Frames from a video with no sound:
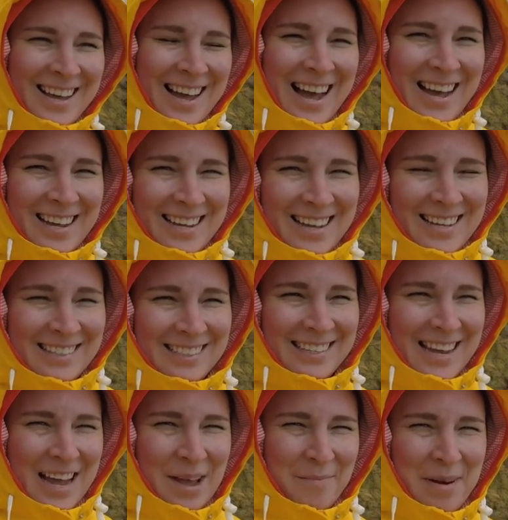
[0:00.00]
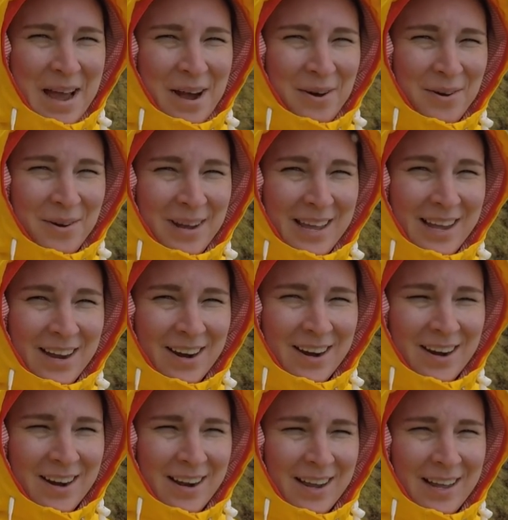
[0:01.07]
Hi guys, I am now
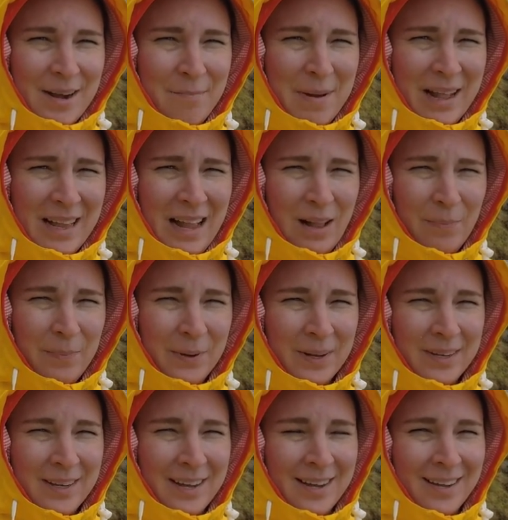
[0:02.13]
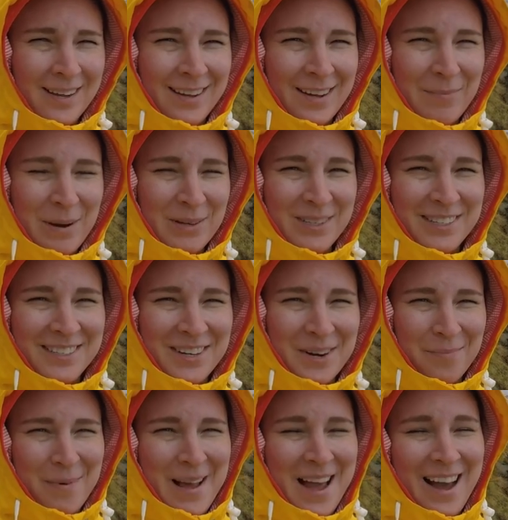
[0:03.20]
here in Belalp, about to start
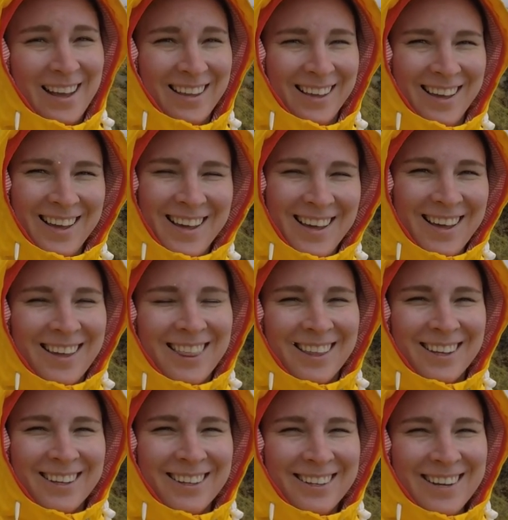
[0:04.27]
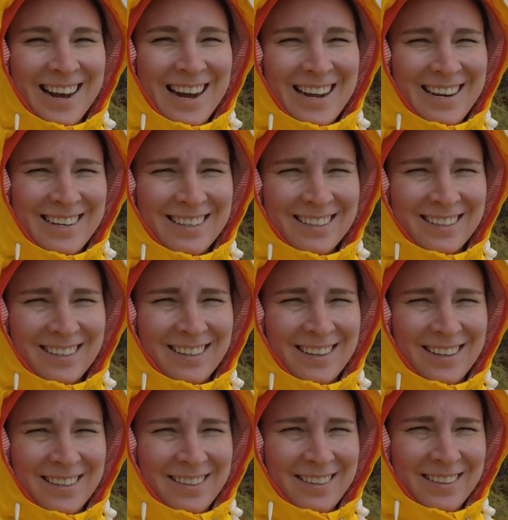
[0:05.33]
my hike. The guide
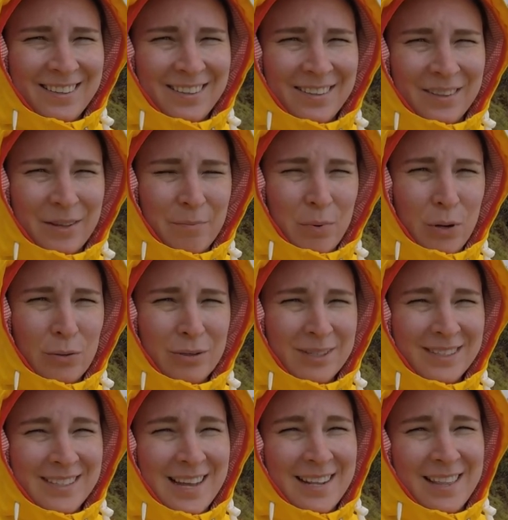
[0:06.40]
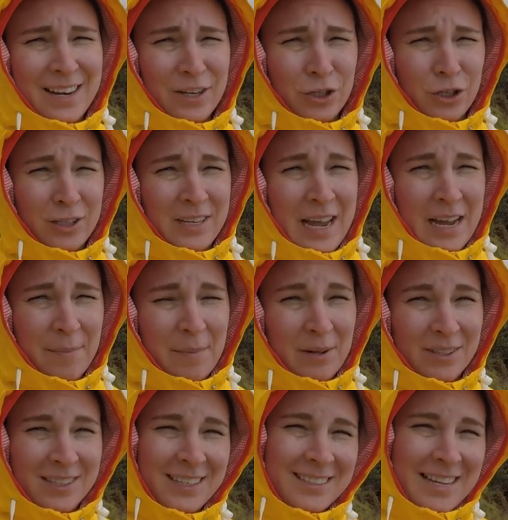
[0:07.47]
on the post said that it should take
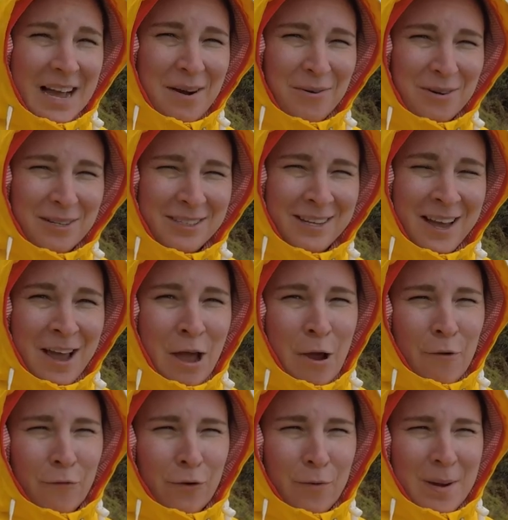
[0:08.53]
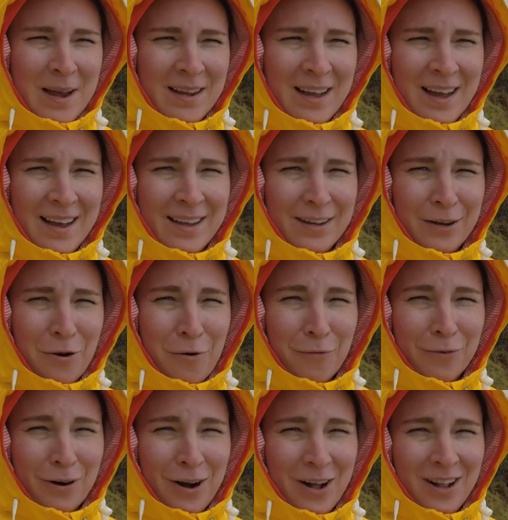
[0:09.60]
about 6 hours for my hike
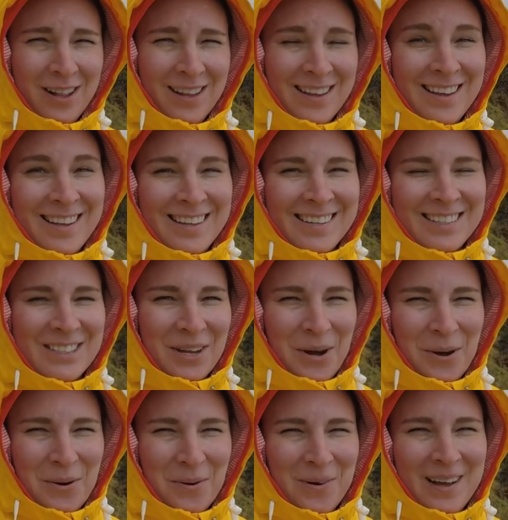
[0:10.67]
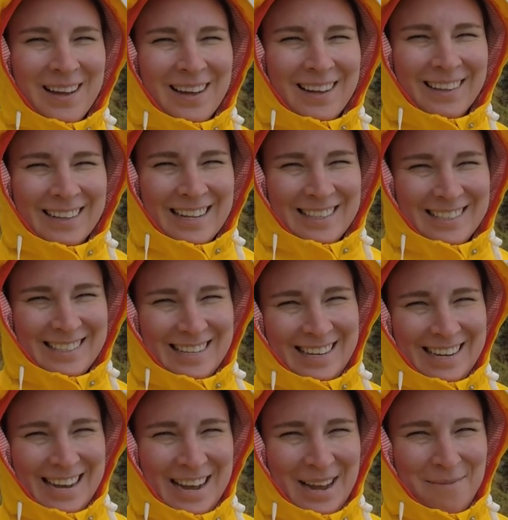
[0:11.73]
overall. So let's
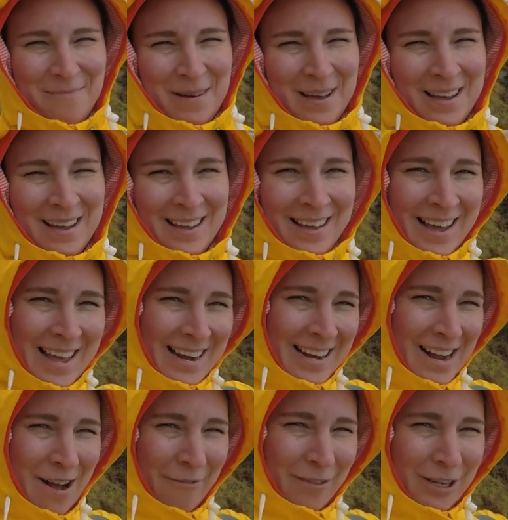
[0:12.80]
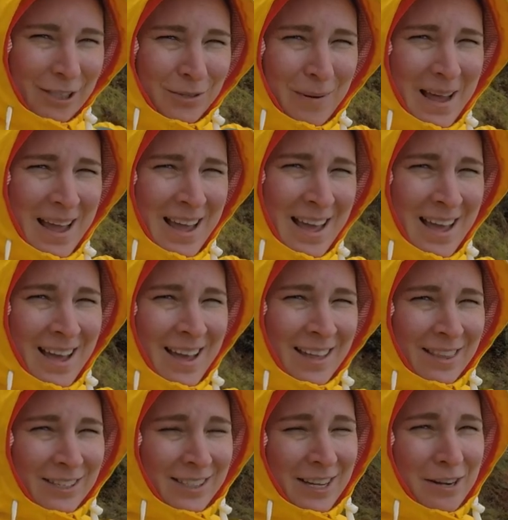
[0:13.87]
see, I'm heading off this way.
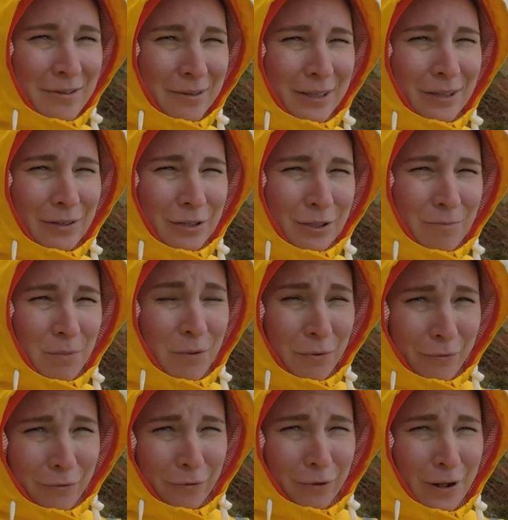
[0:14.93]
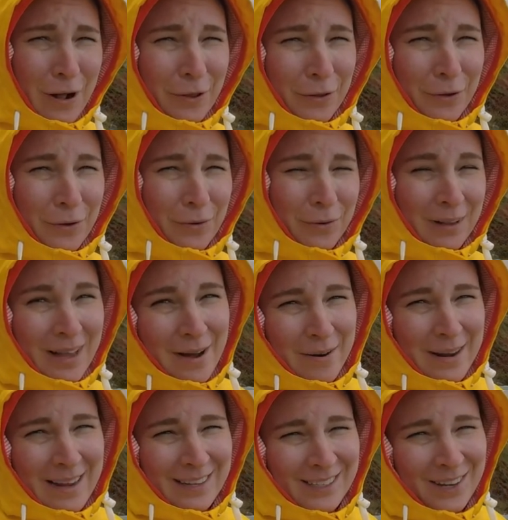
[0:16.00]
The scenery looks beautiful, although
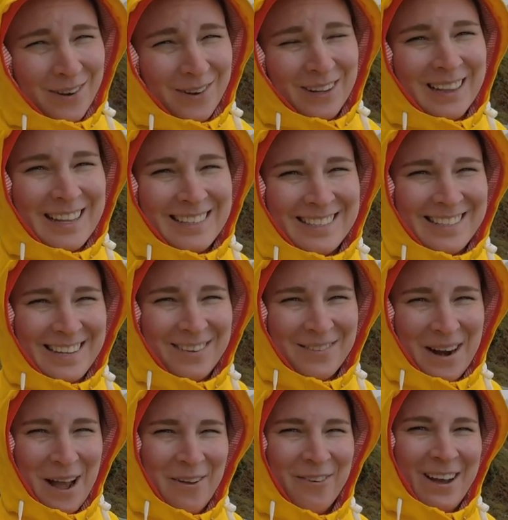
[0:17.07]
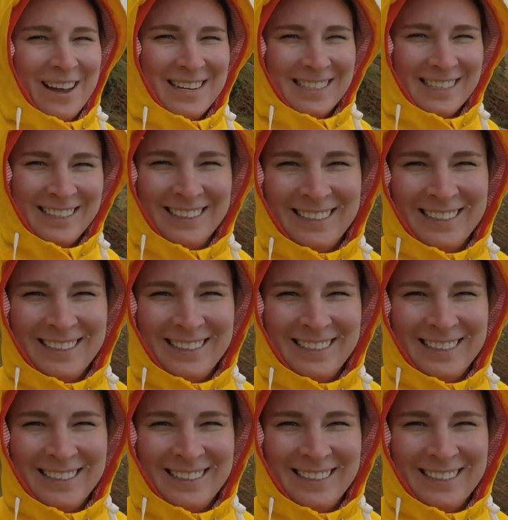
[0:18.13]
cloudy. So let's see what I find.